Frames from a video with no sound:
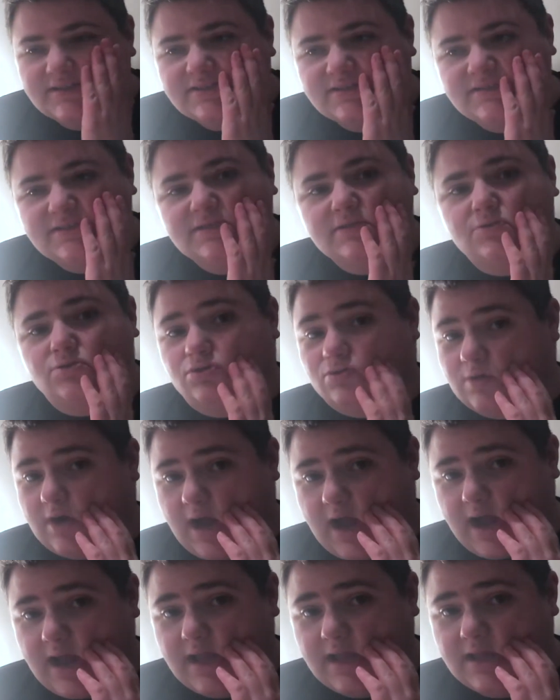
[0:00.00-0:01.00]
is still
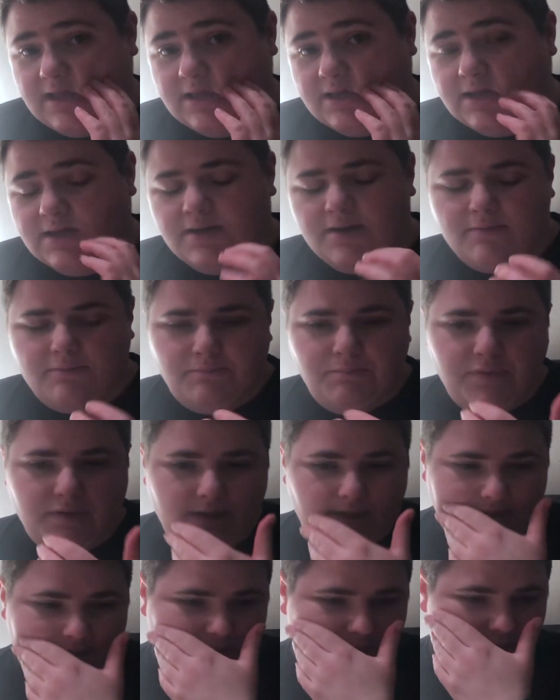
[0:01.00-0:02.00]
dry,
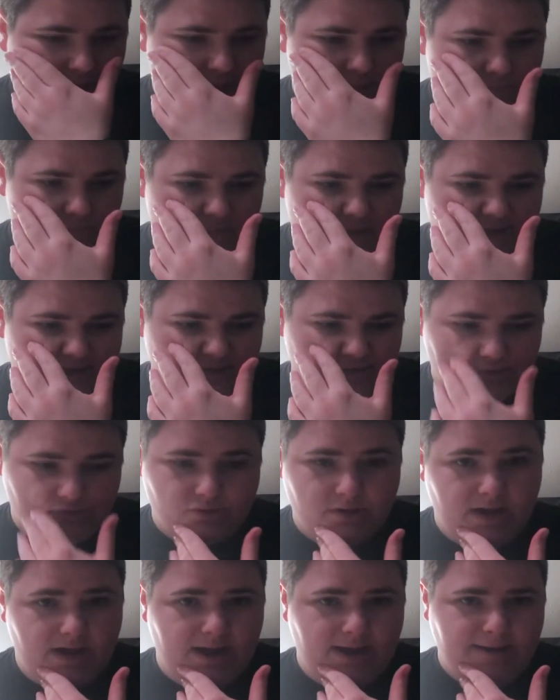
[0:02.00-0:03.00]
but not as
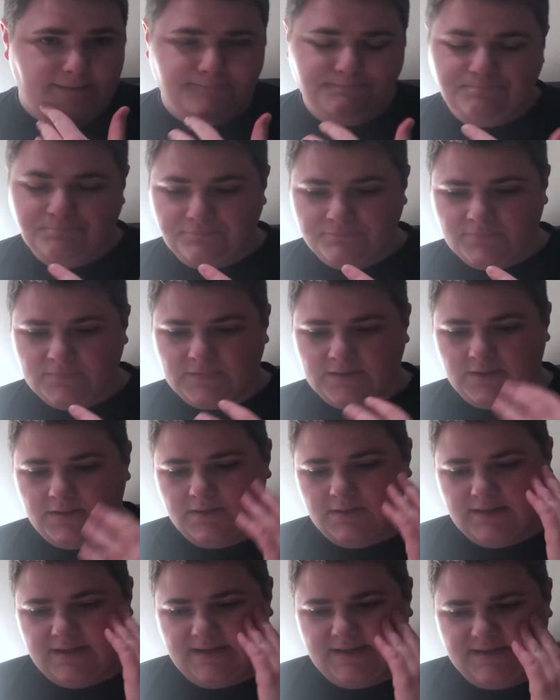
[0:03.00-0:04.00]
dry
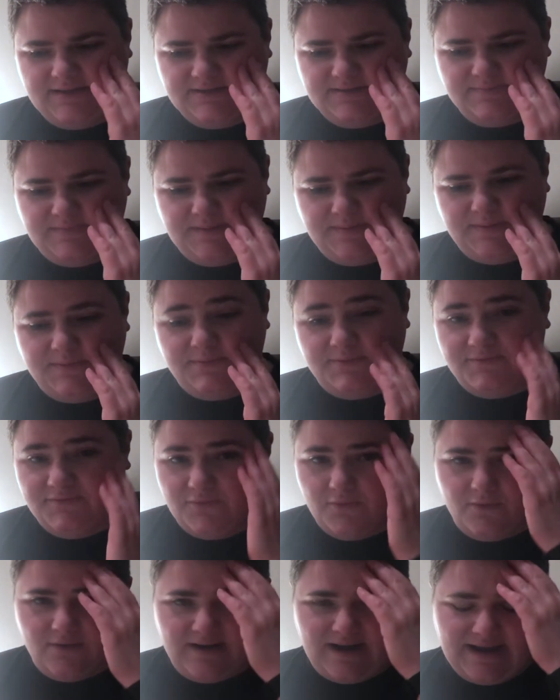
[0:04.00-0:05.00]
as maybe
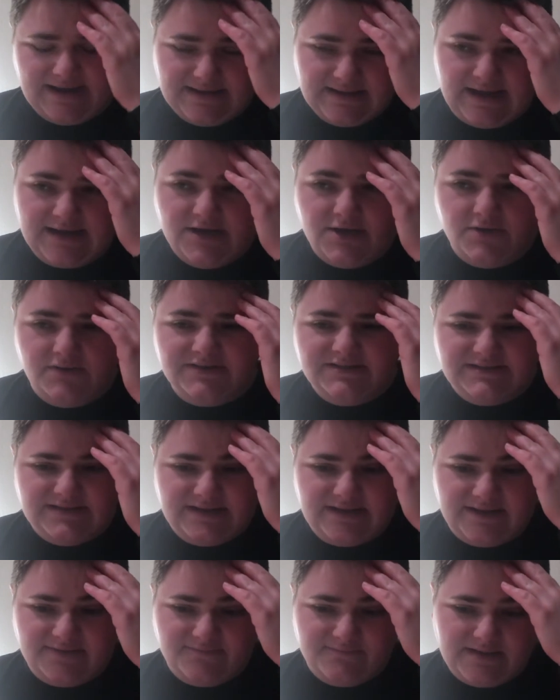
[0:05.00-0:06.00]
before. I noticed that
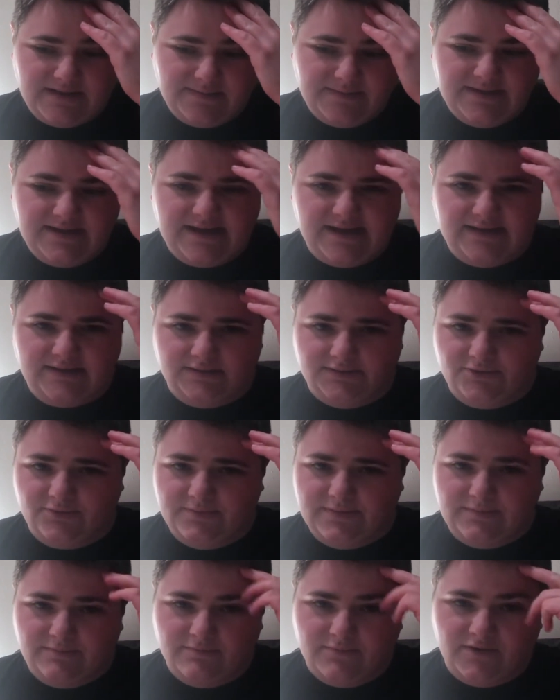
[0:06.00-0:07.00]
I've maybe gotten a little
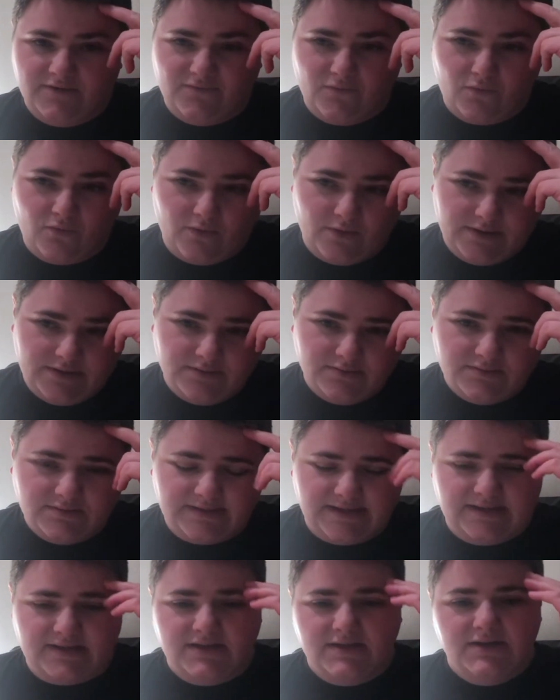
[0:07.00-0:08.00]
bit of oil,
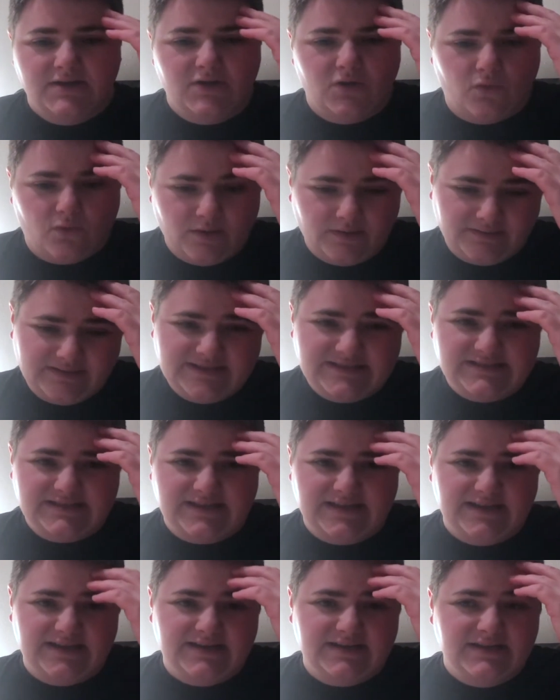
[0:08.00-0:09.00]
like oily
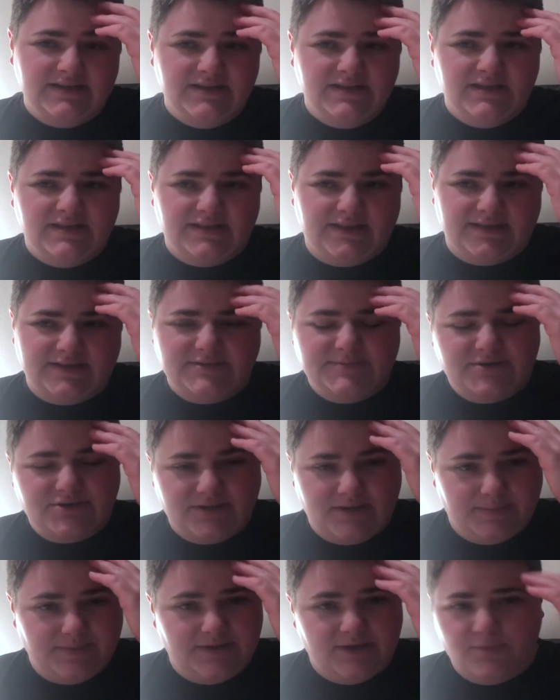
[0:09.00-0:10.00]
skin, especially
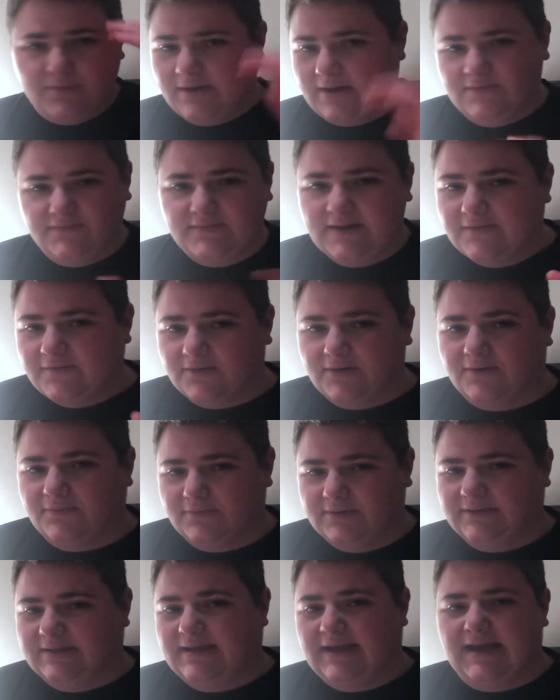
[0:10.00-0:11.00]
up here where I've never
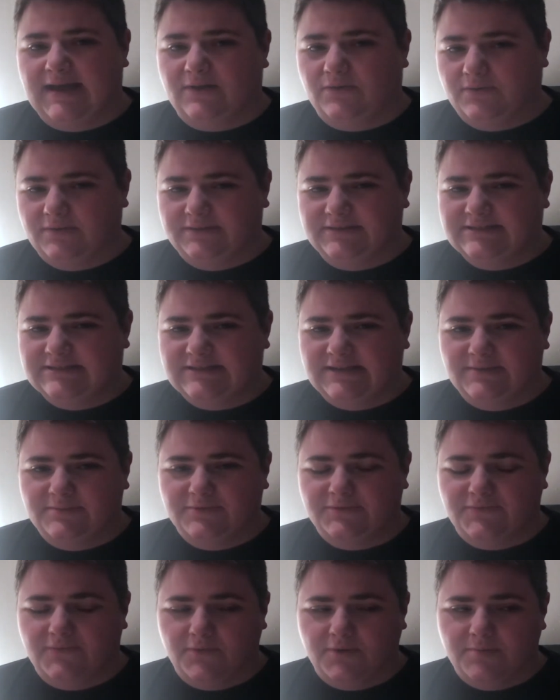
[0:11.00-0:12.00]
really had oily skin
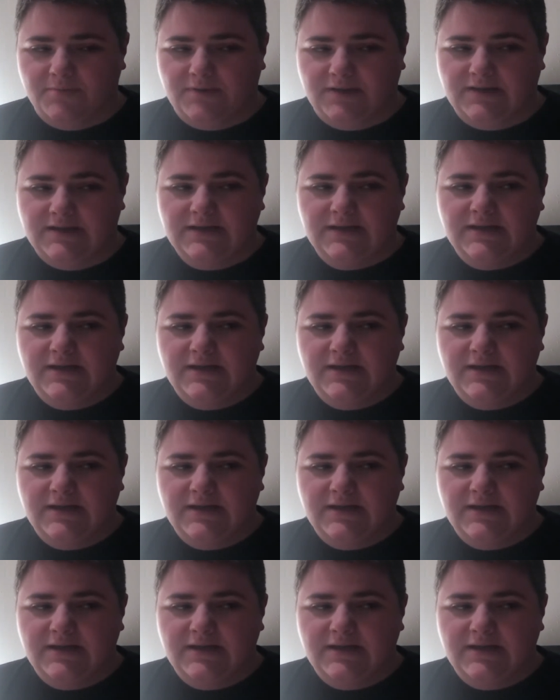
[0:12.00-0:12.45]
before, but